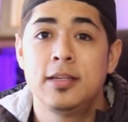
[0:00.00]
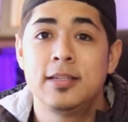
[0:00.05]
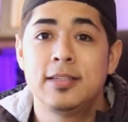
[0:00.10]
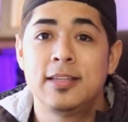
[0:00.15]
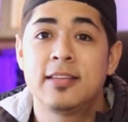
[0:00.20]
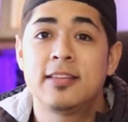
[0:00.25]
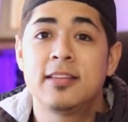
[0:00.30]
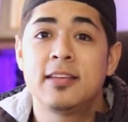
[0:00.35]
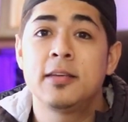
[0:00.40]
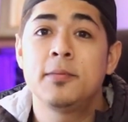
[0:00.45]
You
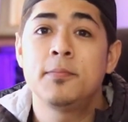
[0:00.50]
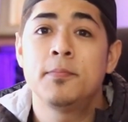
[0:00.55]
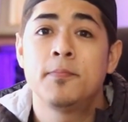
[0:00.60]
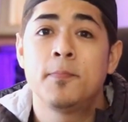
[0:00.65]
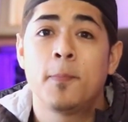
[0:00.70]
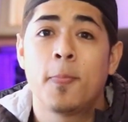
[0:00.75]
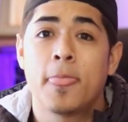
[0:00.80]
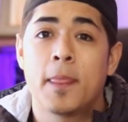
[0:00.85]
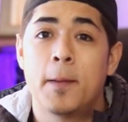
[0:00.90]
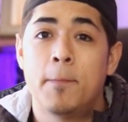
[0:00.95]
see,
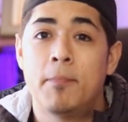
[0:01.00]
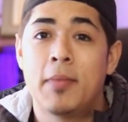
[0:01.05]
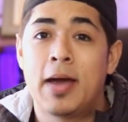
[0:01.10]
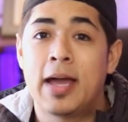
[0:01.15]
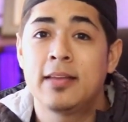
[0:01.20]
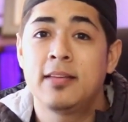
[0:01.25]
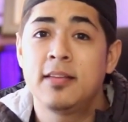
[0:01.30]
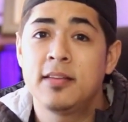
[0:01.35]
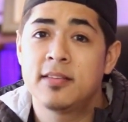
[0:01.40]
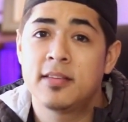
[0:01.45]

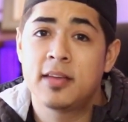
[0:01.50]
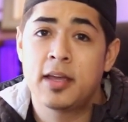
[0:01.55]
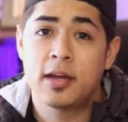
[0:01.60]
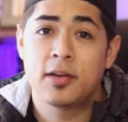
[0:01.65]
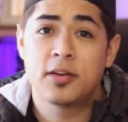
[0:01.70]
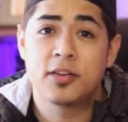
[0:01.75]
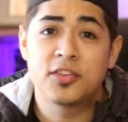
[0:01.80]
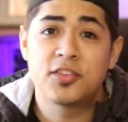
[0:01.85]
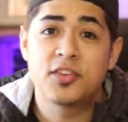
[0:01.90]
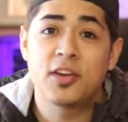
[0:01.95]
my
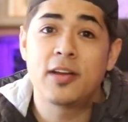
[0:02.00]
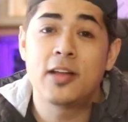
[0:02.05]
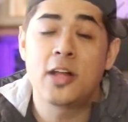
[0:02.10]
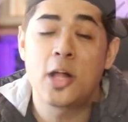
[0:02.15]
desire to start